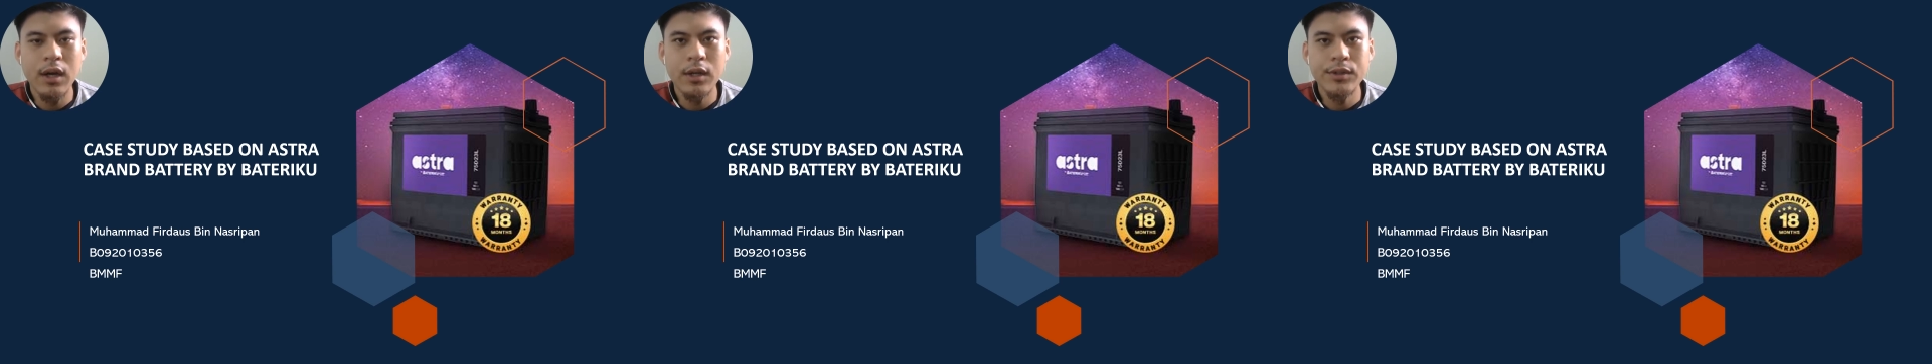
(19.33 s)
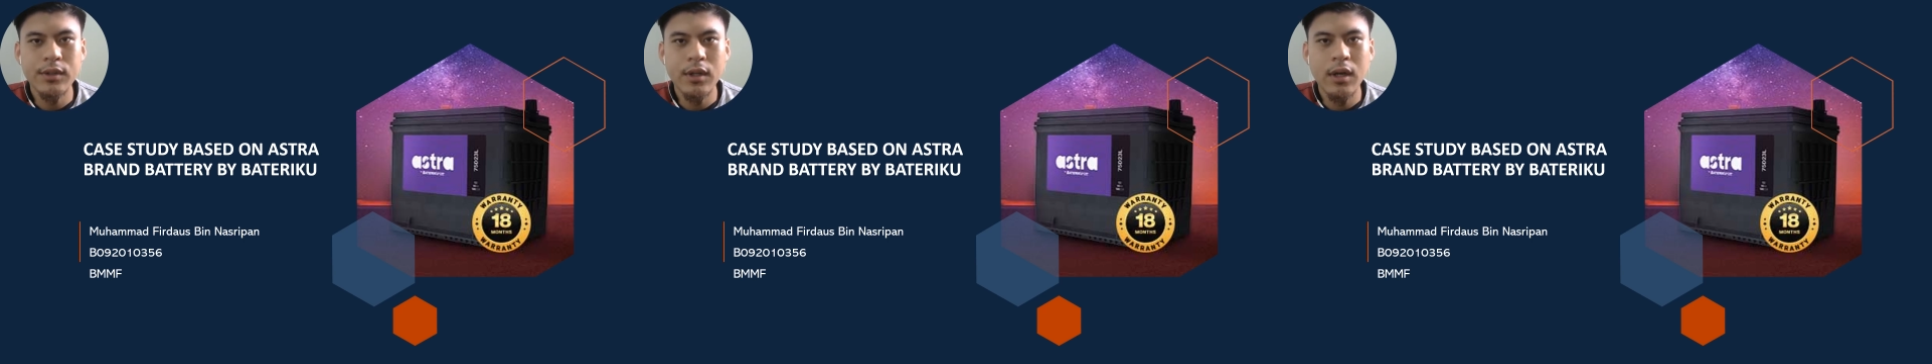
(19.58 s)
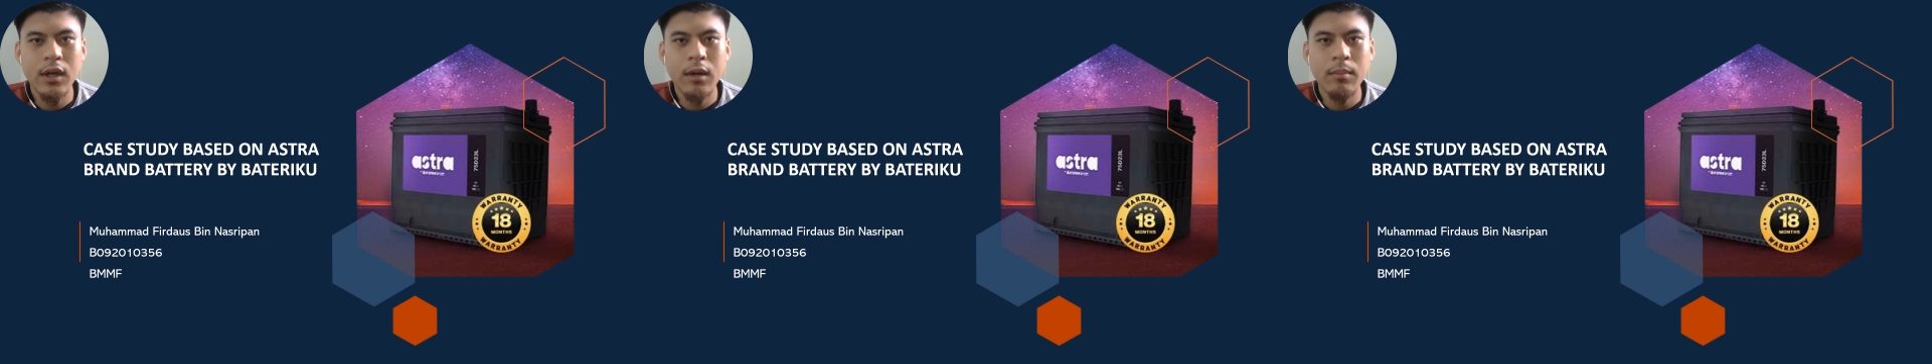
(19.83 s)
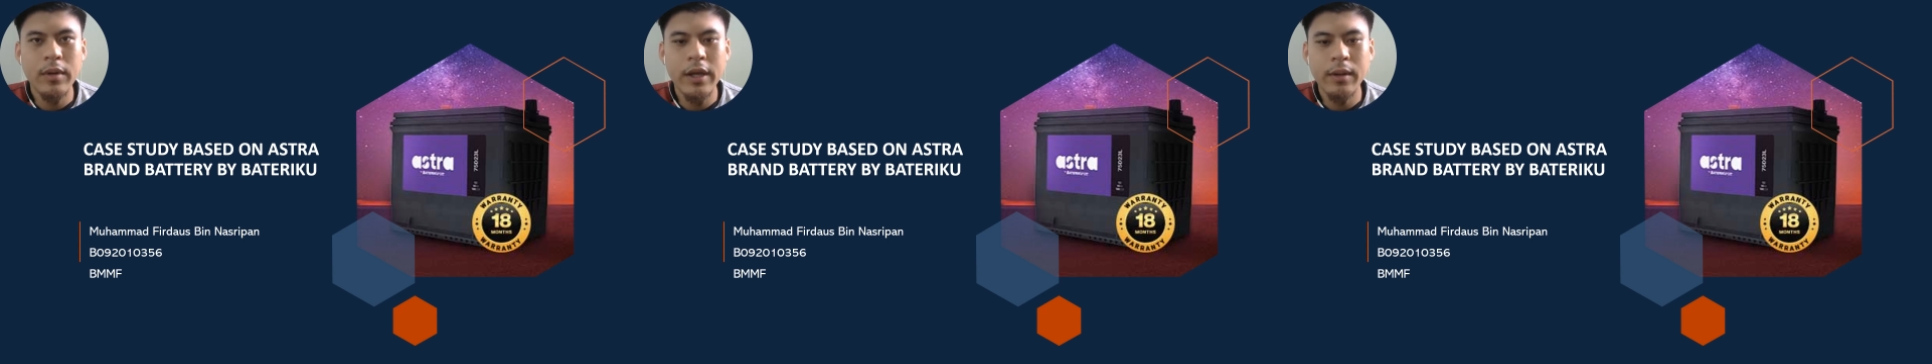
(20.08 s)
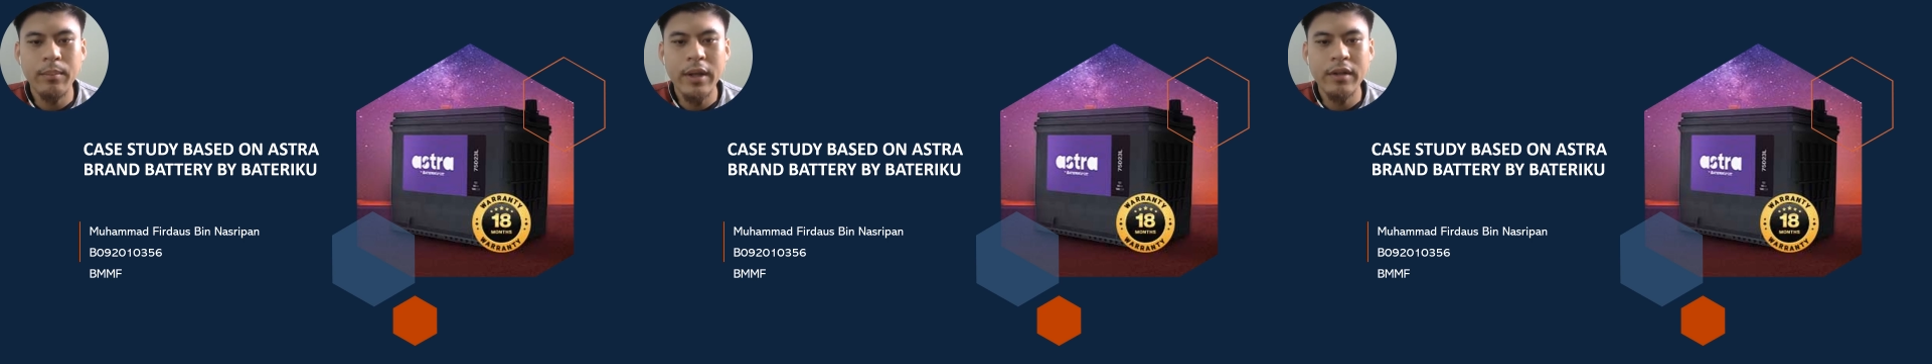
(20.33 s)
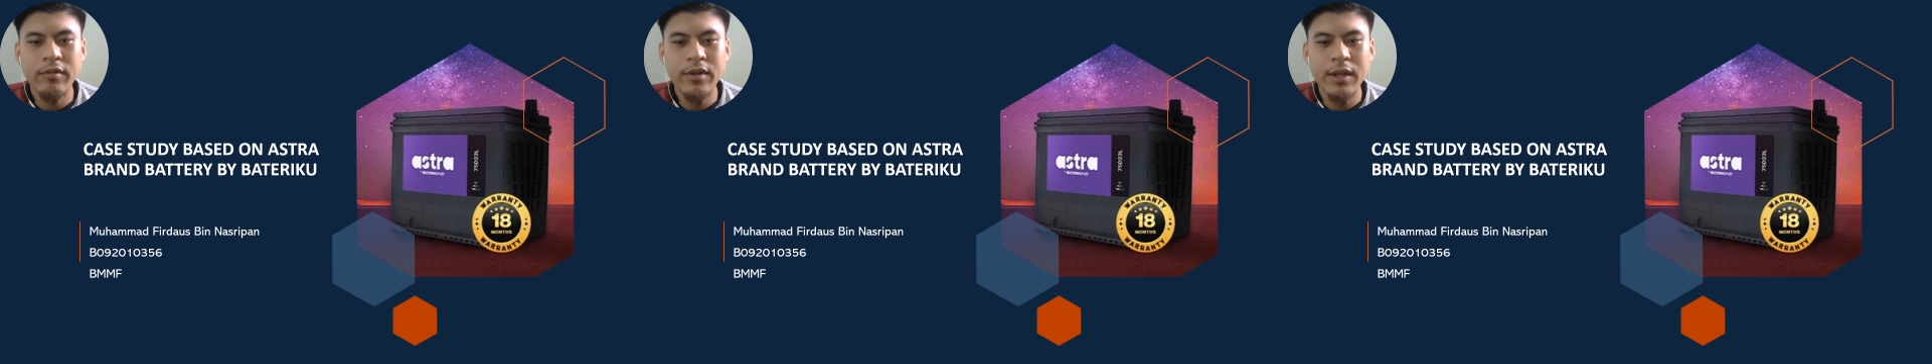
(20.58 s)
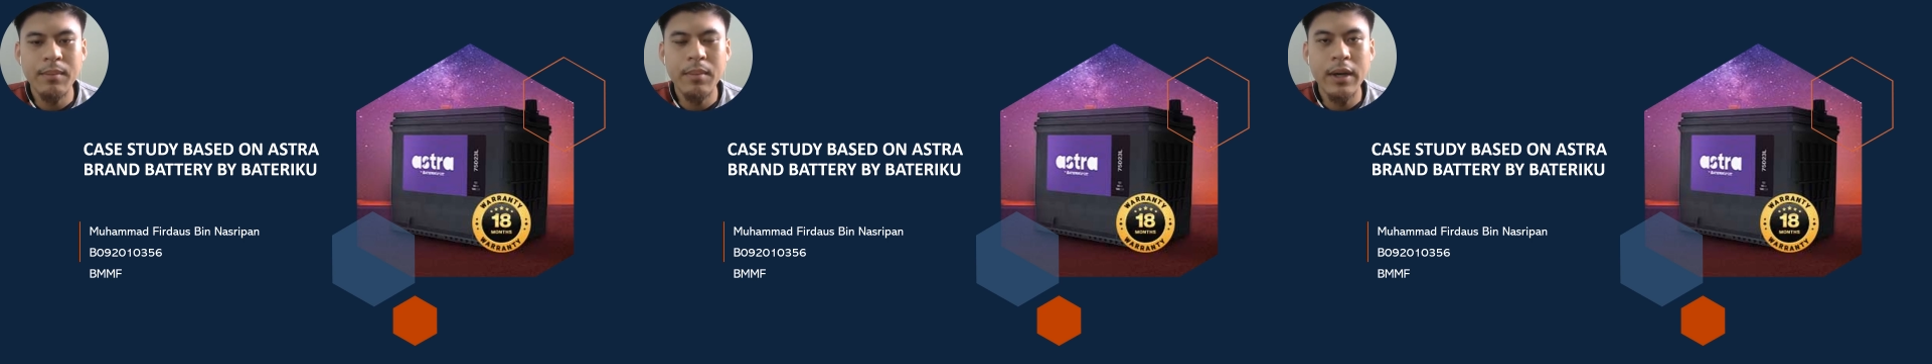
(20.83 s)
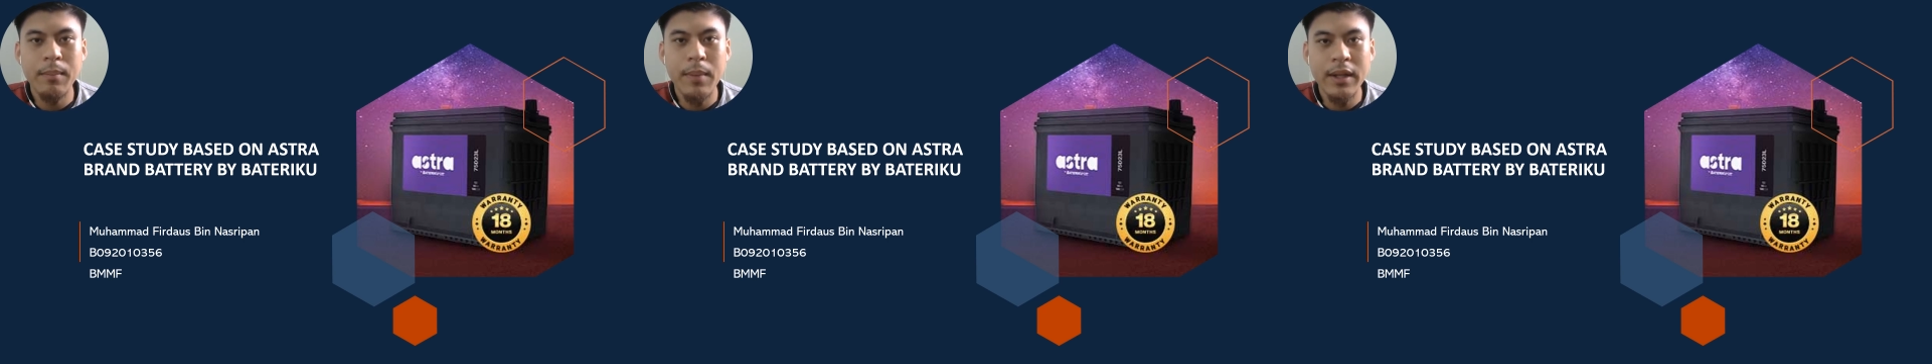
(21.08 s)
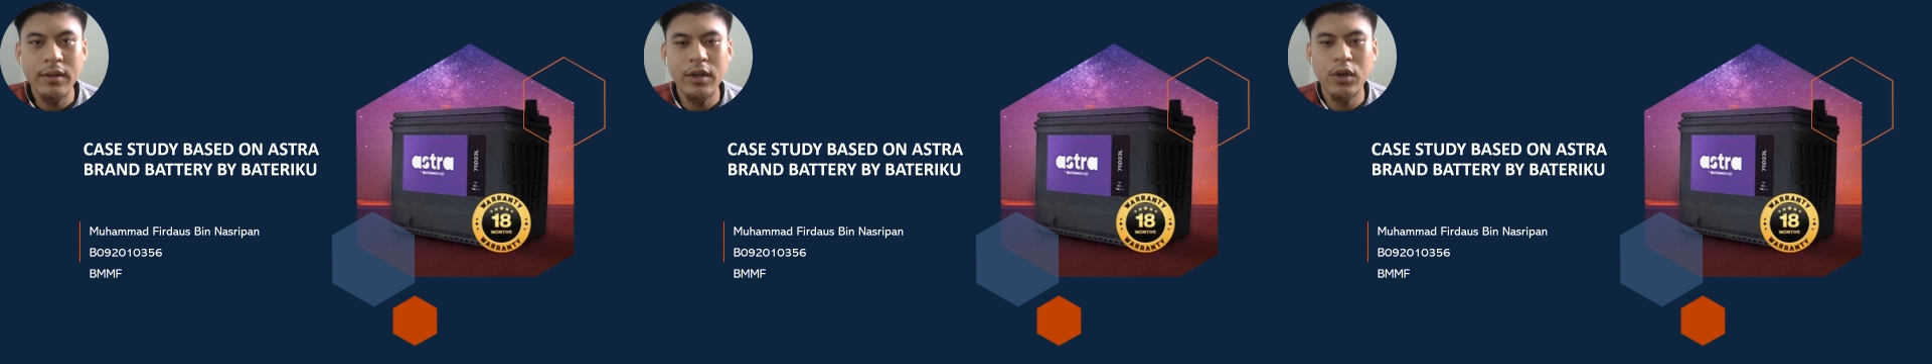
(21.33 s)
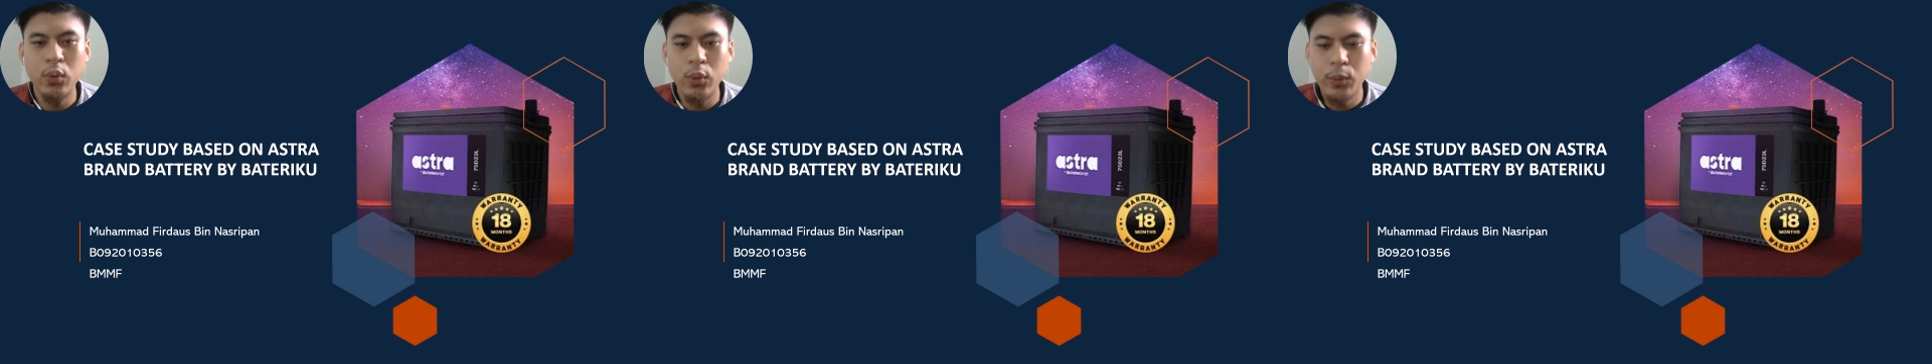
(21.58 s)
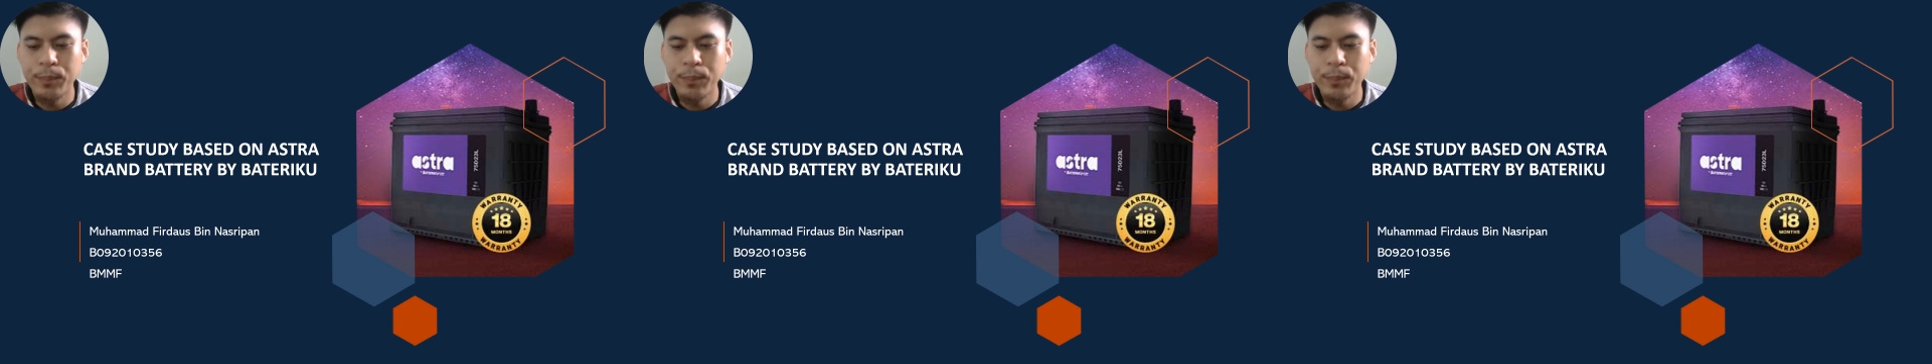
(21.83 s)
Astra Brain Battery by Batterico.